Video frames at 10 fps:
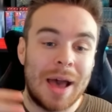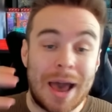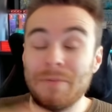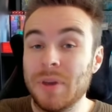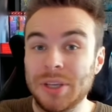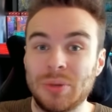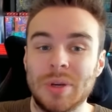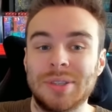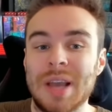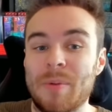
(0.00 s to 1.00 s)
after
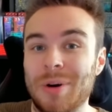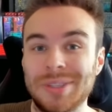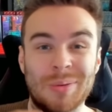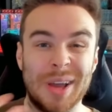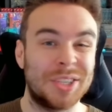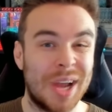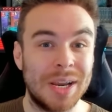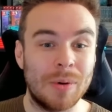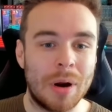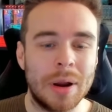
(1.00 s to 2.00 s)
Hisuian Samurott until like
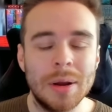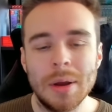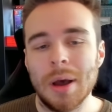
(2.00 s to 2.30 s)
January.